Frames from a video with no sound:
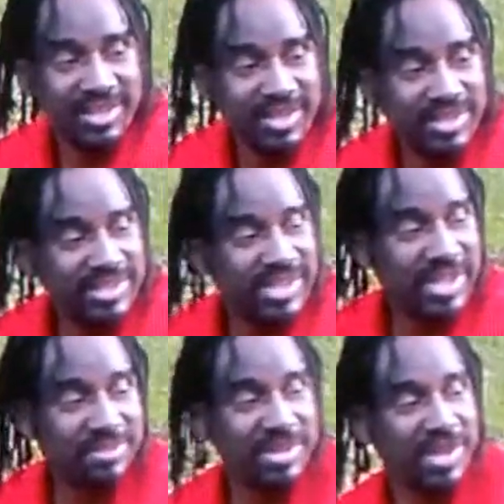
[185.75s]
that
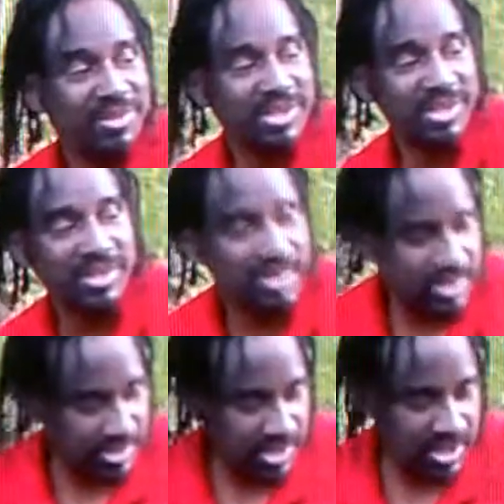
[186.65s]
came down here
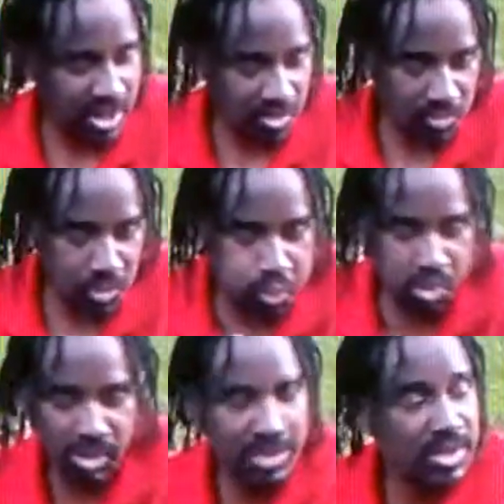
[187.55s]
and helped
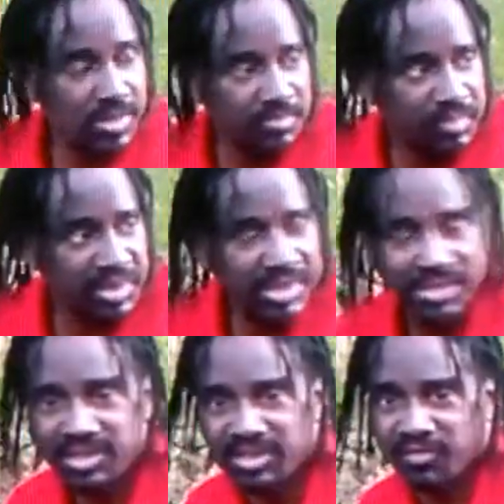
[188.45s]
plant
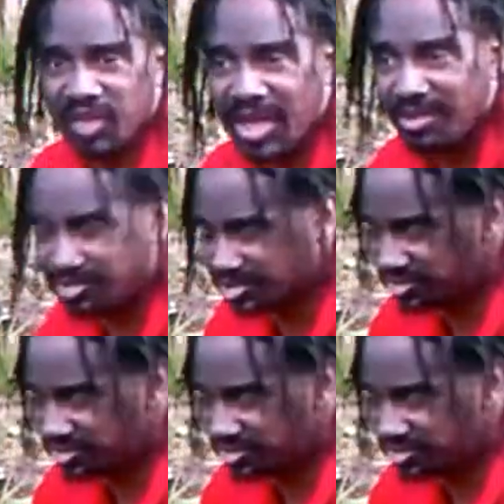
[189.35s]
these flowers.